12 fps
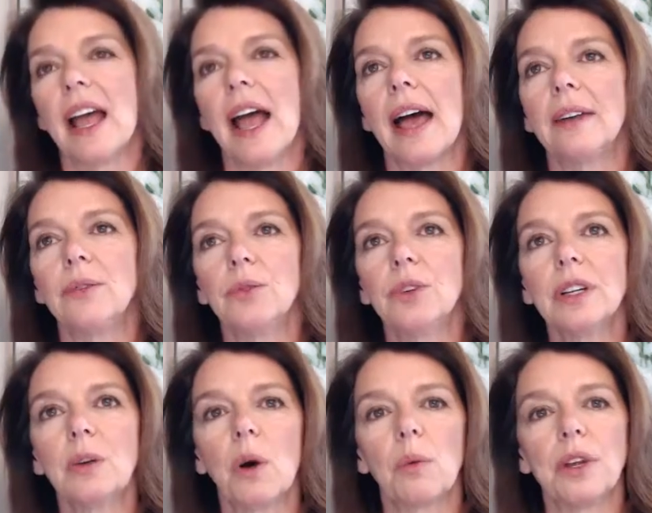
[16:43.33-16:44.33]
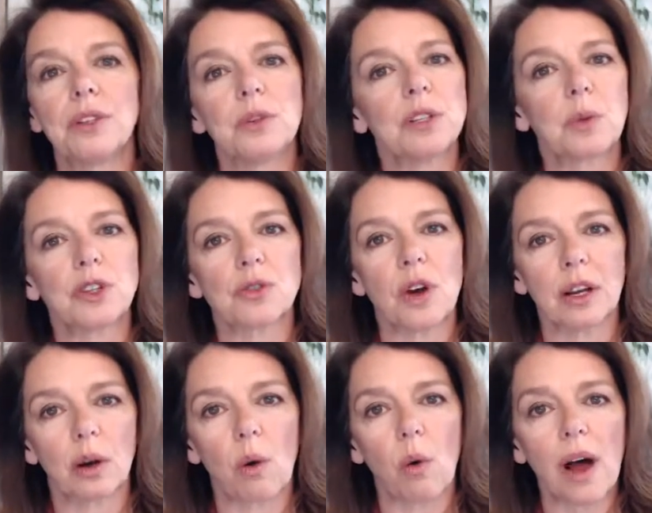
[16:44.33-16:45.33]
And really what we do is we try to
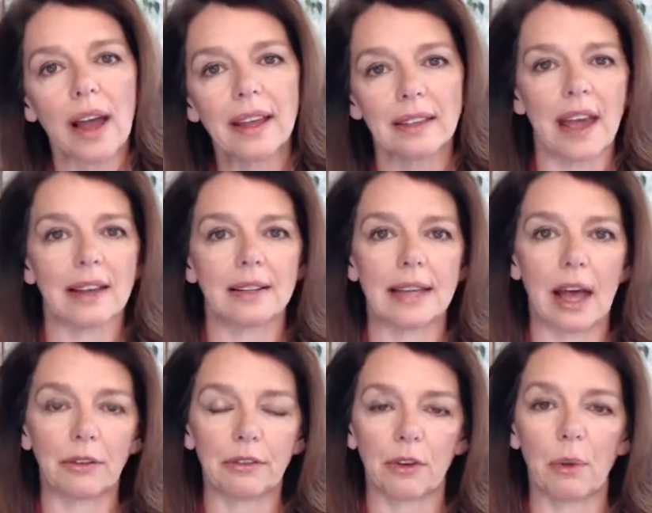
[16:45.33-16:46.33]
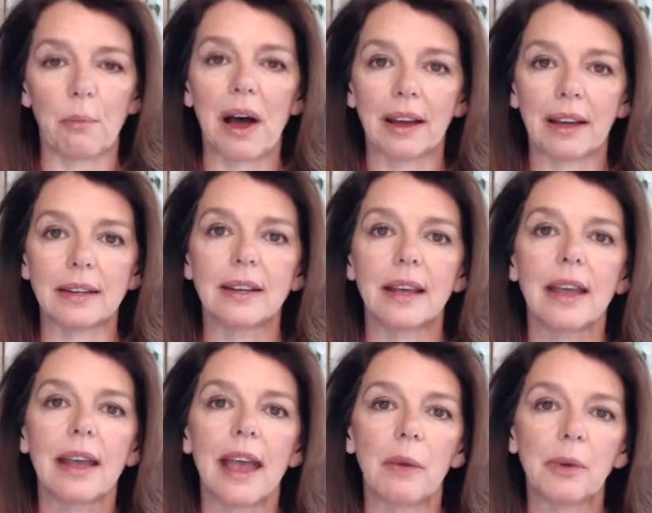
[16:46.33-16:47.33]
quiet that doubtful mind,
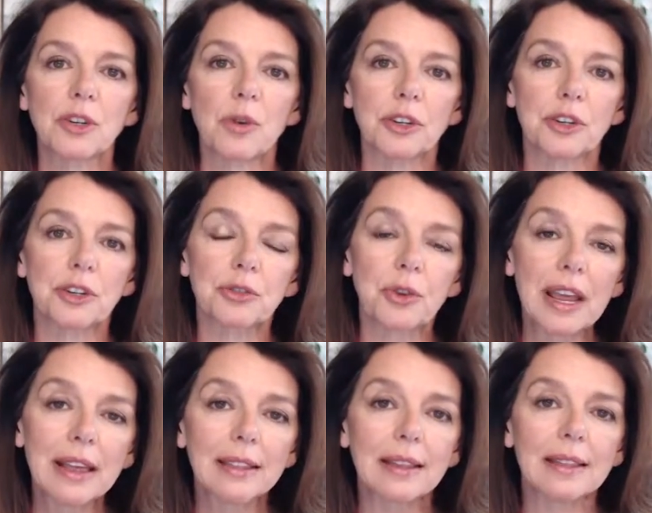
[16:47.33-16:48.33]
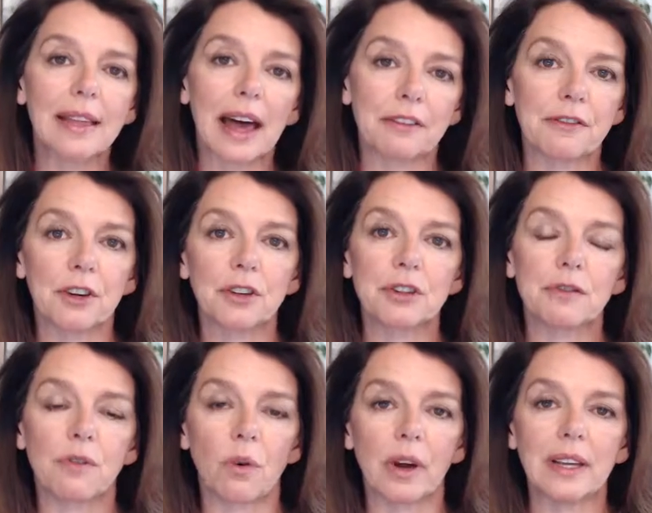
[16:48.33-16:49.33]
and we try to strengthen that first
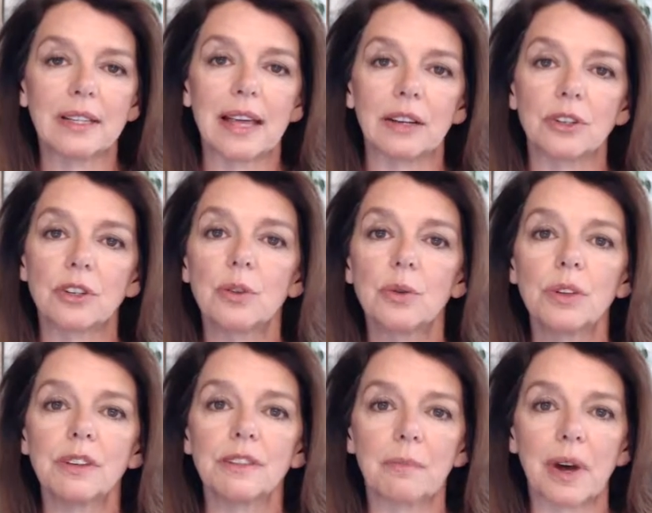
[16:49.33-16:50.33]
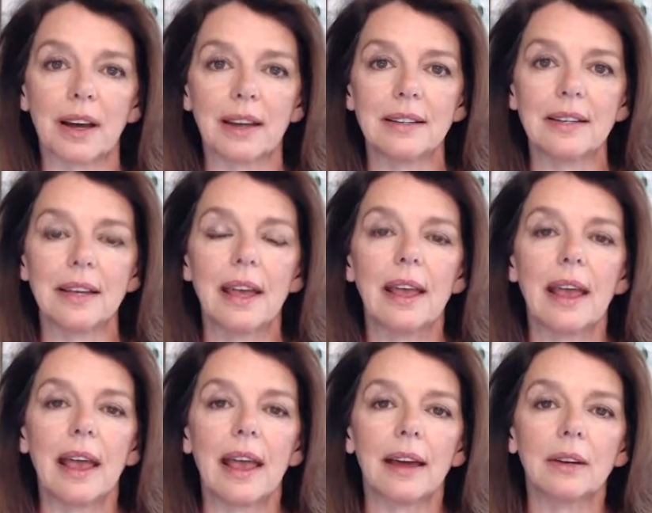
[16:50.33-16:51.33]
voice, that intuitive mind.
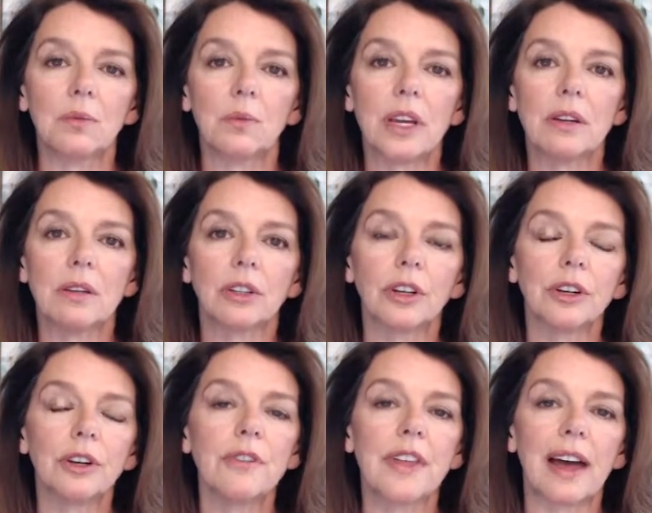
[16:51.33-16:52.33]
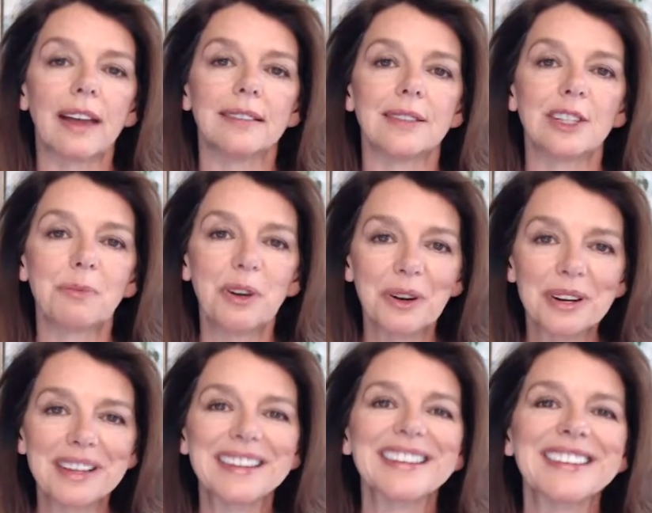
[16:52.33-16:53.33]
And we learn that spirit
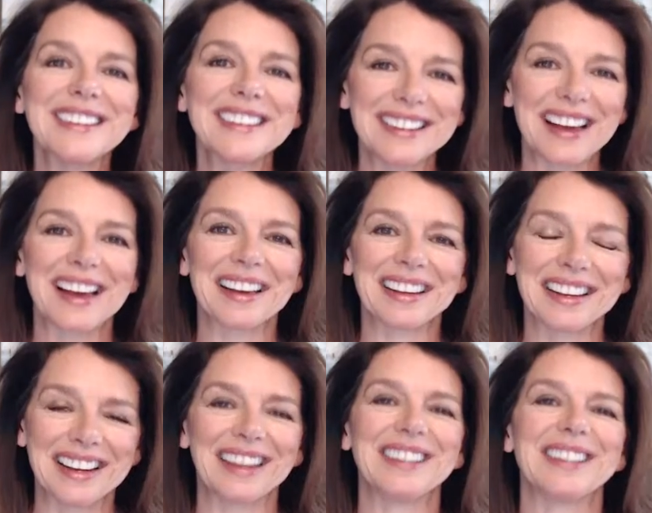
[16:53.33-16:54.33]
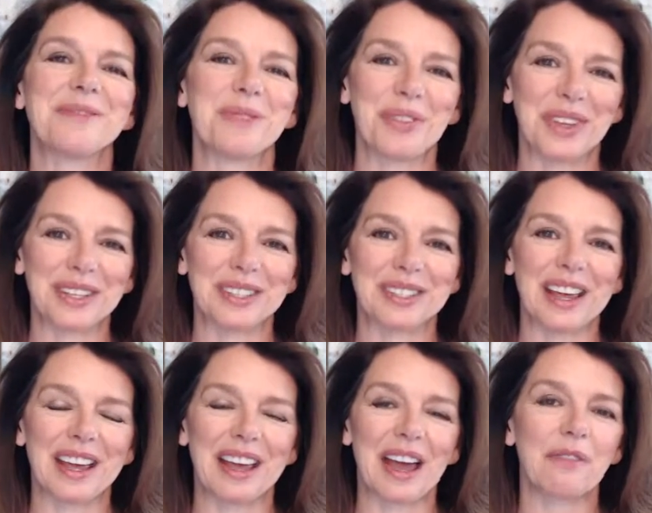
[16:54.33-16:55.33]
is connecting with us
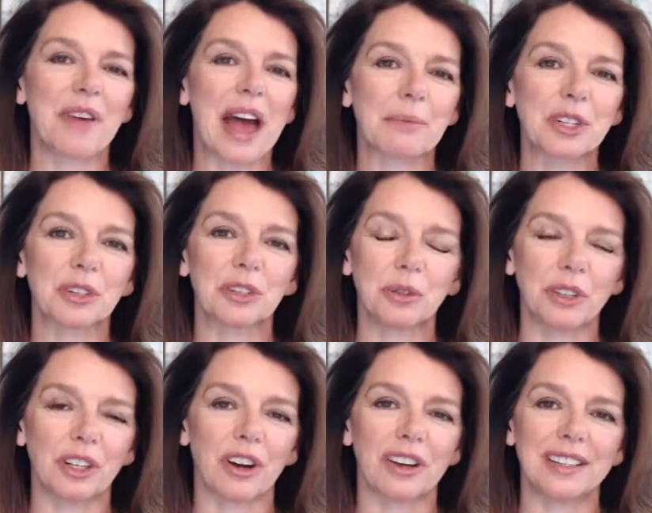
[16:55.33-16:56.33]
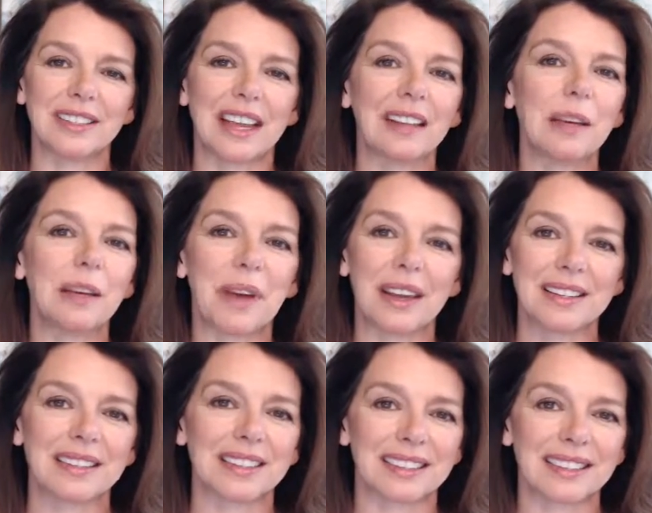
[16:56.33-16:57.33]
absolutely on a daily
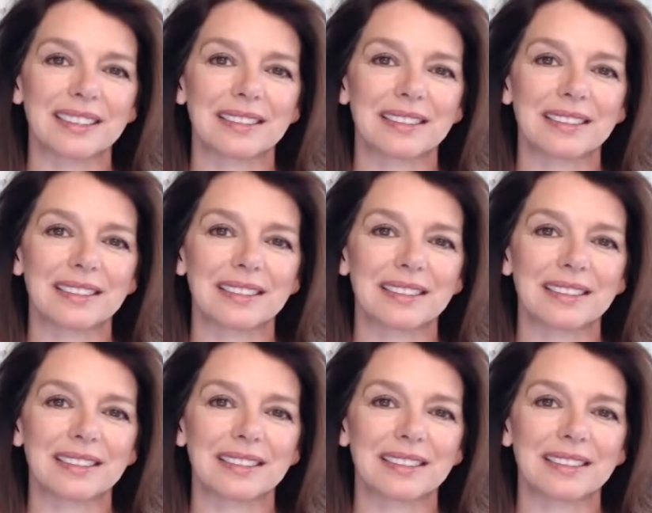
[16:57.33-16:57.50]
basis.